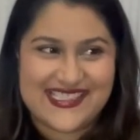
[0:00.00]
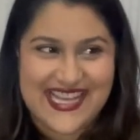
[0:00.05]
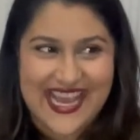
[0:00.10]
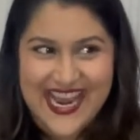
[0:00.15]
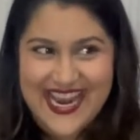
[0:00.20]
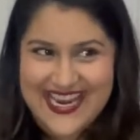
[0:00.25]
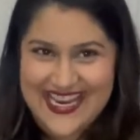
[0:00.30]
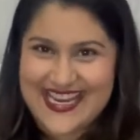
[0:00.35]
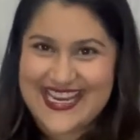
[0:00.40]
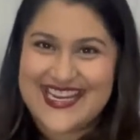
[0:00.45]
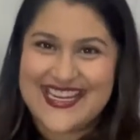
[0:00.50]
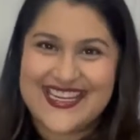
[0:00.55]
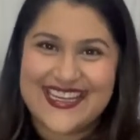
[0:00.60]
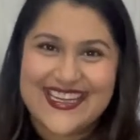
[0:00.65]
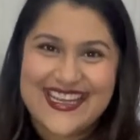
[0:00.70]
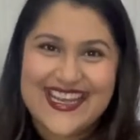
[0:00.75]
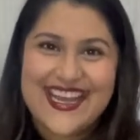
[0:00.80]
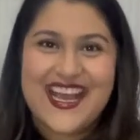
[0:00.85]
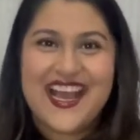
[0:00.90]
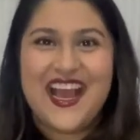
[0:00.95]
sane
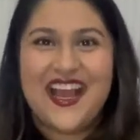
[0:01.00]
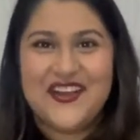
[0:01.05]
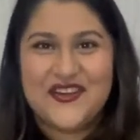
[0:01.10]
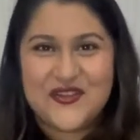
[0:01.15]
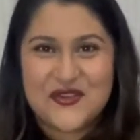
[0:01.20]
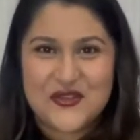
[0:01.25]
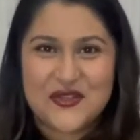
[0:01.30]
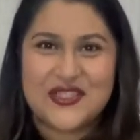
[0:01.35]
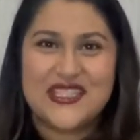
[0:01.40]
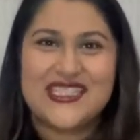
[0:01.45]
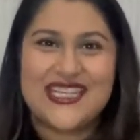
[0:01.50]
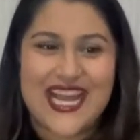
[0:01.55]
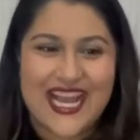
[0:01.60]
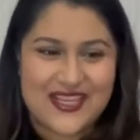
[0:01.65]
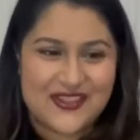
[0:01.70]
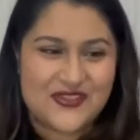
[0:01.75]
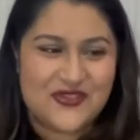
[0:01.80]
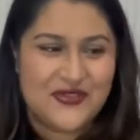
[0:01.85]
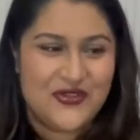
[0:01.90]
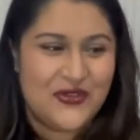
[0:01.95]
and
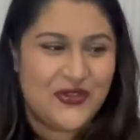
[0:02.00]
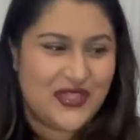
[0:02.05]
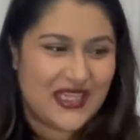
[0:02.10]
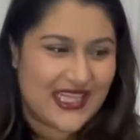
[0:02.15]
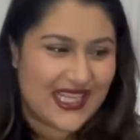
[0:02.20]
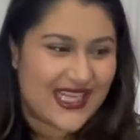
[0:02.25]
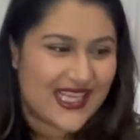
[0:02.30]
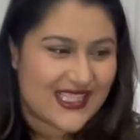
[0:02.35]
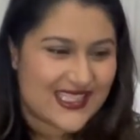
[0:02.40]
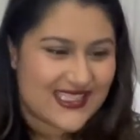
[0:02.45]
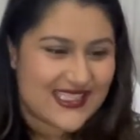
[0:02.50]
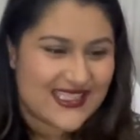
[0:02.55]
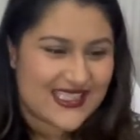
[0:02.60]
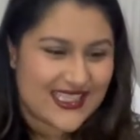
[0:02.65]
organized through this,